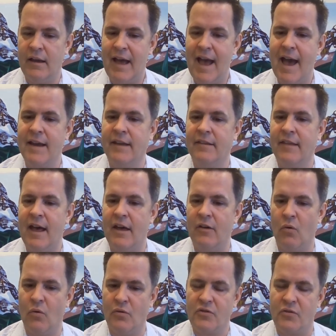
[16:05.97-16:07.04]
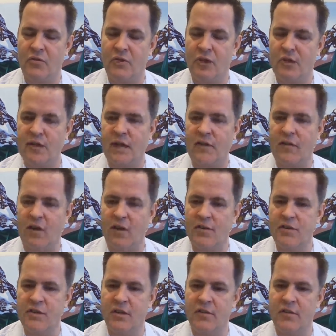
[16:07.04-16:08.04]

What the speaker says: adding that ore sorting technology.